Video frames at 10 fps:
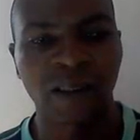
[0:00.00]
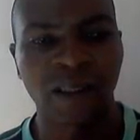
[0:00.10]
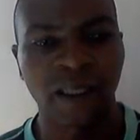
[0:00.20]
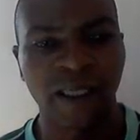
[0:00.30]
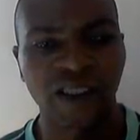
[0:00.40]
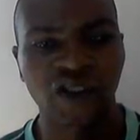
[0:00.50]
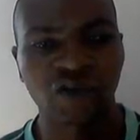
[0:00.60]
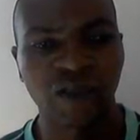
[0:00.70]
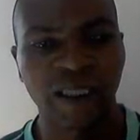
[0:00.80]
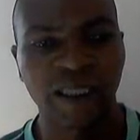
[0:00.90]
the
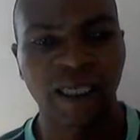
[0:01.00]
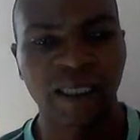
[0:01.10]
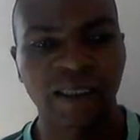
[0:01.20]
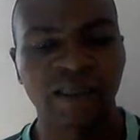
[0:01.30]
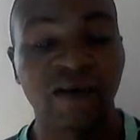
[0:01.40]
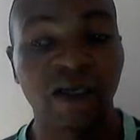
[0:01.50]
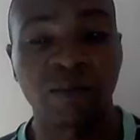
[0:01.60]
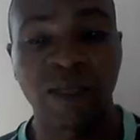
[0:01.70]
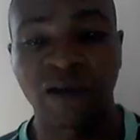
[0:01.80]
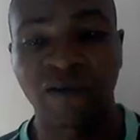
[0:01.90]
history and the
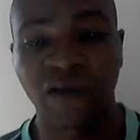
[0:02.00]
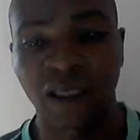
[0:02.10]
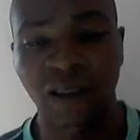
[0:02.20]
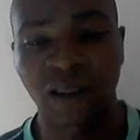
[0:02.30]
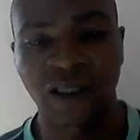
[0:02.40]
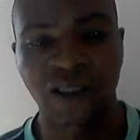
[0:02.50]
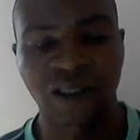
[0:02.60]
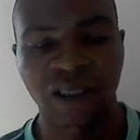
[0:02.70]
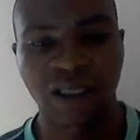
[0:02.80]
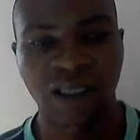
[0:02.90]
development of
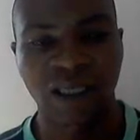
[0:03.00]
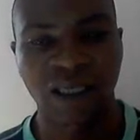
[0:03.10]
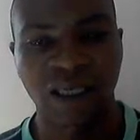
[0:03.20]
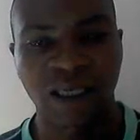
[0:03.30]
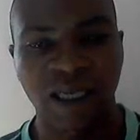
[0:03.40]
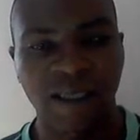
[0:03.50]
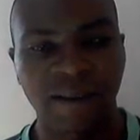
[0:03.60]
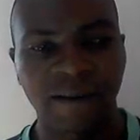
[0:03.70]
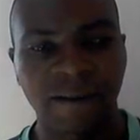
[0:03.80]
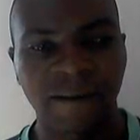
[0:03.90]
English.
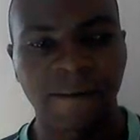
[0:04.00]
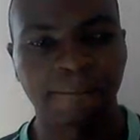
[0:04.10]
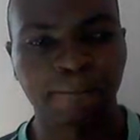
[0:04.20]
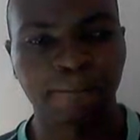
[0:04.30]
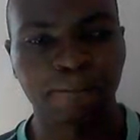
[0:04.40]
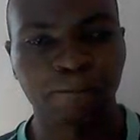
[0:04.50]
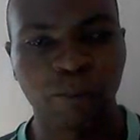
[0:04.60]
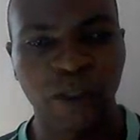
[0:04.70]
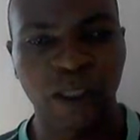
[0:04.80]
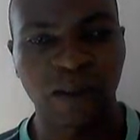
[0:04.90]
And
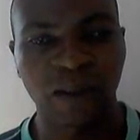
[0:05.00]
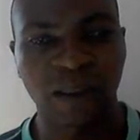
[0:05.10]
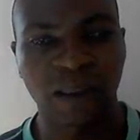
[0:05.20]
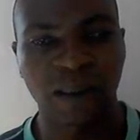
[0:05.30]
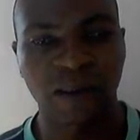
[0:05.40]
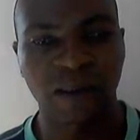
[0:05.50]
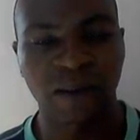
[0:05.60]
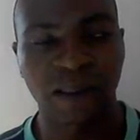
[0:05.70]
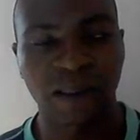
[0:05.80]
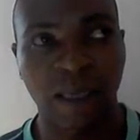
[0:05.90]
uh,
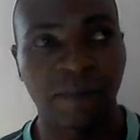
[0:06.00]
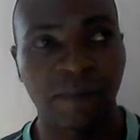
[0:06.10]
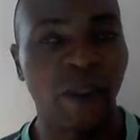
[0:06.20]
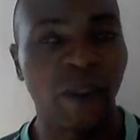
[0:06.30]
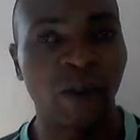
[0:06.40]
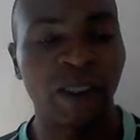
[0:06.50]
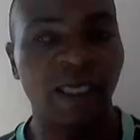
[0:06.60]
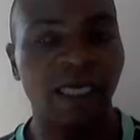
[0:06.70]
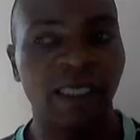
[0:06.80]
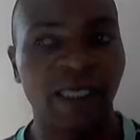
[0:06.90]
we're
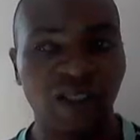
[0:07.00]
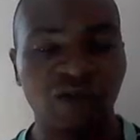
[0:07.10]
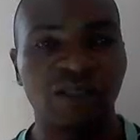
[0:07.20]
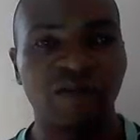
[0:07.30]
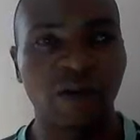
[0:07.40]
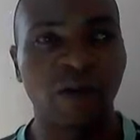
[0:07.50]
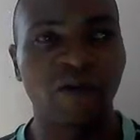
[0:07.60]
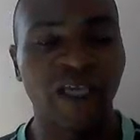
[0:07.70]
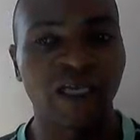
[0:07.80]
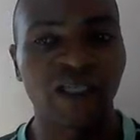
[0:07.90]
looking at the history and
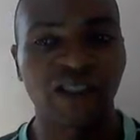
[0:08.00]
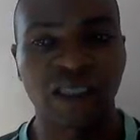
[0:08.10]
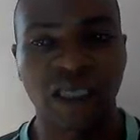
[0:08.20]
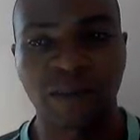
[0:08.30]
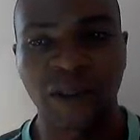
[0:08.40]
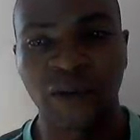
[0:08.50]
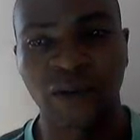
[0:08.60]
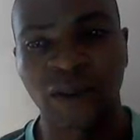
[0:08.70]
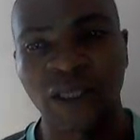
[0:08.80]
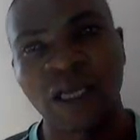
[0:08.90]
development of English in
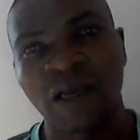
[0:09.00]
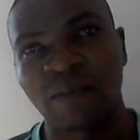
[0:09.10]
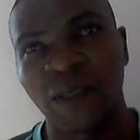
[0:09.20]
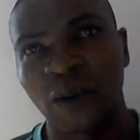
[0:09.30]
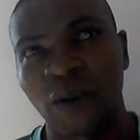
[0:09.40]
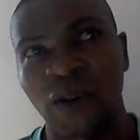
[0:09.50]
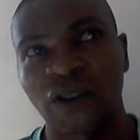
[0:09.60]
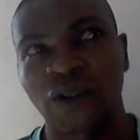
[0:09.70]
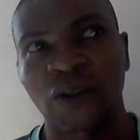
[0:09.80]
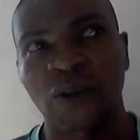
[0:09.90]
Cameroon, but we'll
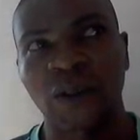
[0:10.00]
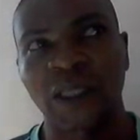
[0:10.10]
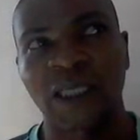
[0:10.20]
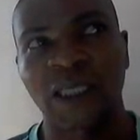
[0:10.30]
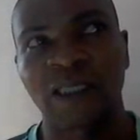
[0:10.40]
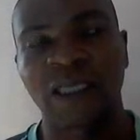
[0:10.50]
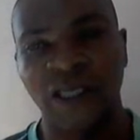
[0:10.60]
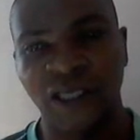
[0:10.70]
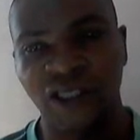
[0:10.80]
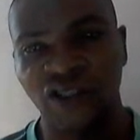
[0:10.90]
also look at the
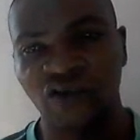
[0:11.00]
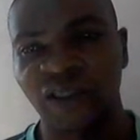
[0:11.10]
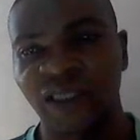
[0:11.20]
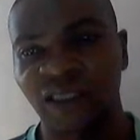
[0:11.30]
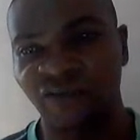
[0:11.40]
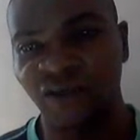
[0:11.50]
history and